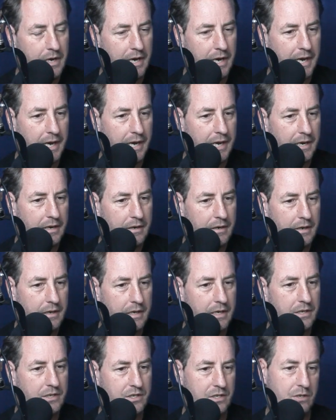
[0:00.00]
and
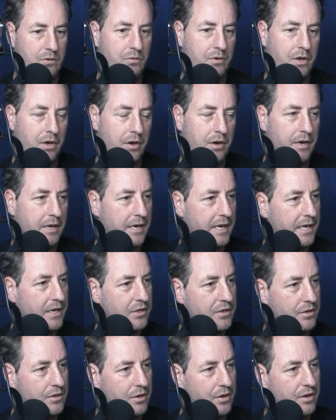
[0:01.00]
he's still going at
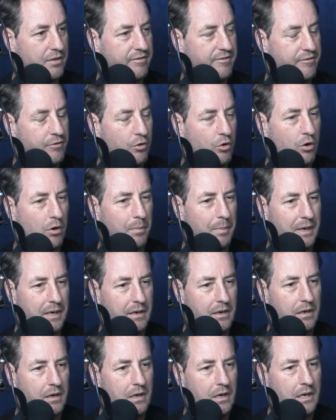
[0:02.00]
age 34.
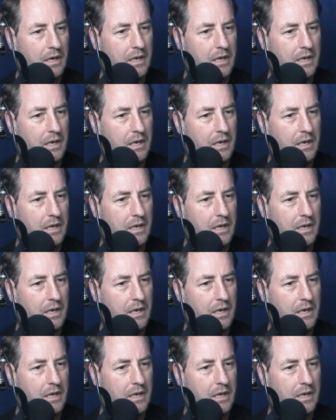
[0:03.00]
But, I